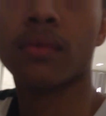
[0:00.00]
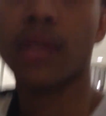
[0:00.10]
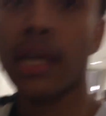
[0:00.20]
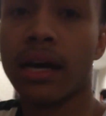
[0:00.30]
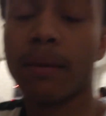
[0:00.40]

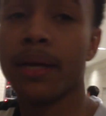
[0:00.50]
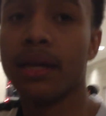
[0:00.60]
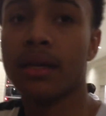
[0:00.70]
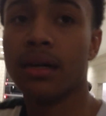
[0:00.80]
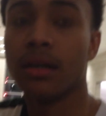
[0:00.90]
Yeah, I
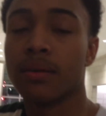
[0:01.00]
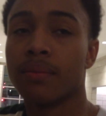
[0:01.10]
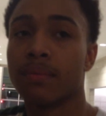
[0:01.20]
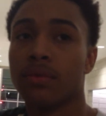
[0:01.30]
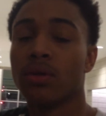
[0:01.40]
mean,
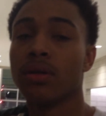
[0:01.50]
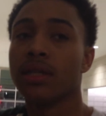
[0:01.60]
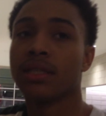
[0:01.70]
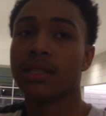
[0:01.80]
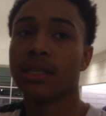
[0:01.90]
during
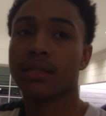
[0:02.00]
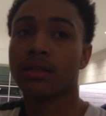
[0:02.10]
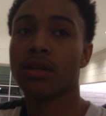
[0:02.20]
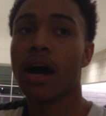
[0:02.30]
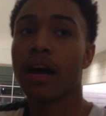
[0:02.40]
this season,
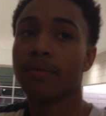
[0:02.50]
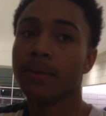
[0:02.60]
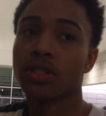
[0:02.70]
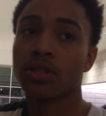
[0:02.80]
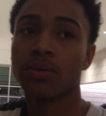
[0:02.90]
you know, I haven't
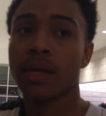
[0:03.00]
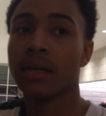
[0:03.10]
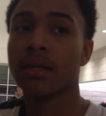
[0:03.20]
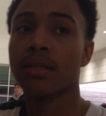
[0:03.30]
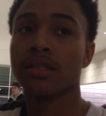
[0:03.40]
been shooting
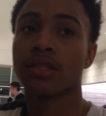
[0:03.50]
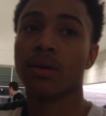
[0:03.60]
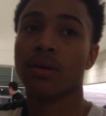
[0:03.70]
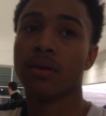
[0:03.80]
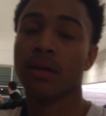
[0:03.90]
that good.
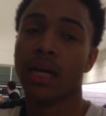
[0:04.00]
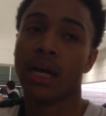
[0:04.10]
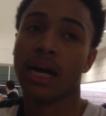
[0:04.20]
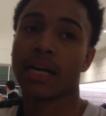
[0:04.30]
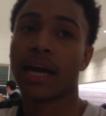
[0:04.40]
So
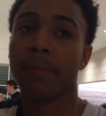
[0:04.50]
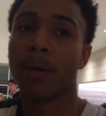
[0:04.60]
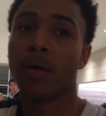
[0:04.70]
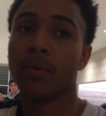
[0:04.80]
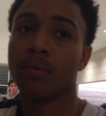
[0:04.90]
I came
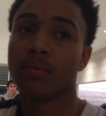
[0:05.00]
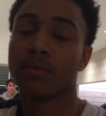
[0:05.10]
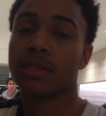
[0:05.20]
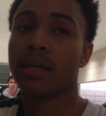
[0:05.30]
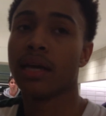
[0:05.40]
out
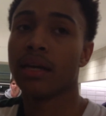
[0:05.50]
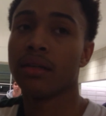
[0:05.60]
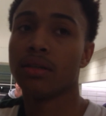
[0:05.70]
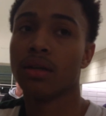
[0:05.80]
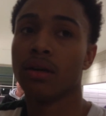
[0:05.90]
today,
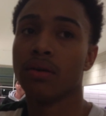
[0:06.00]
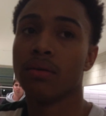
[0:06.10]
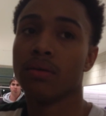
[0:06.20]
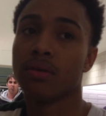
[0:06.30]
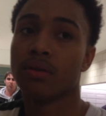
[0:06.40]
you know,
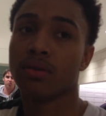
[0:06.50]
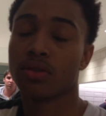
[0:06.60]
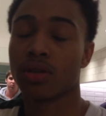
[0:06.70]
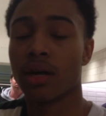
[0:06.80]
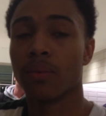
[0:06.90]

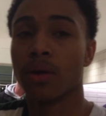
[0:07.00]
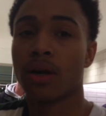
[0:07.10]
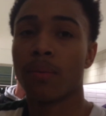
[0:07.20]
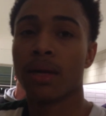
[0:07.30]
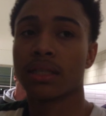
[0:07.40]
trying to work
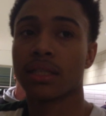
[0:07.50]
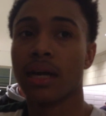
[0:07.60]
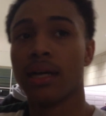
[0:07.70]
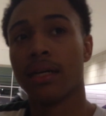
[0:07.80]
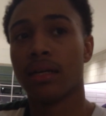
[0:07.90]
on my
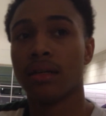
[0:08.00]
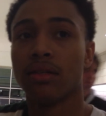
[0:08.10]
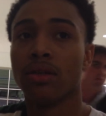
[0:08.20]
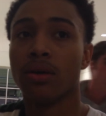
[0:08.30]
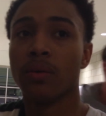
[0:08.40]
shot. And,
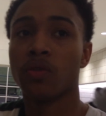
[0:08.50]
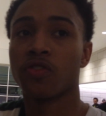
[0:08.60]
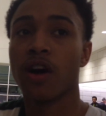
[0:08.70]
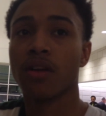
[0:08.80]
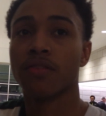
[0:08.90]
you know, it was
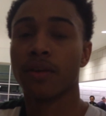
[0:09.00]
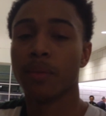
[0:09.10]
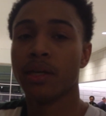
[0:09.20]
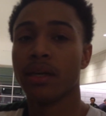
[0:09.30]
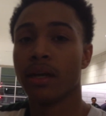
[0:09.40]
falling for
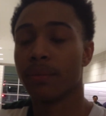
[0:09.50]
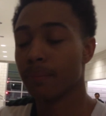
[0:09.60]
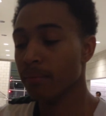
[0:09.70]
me today.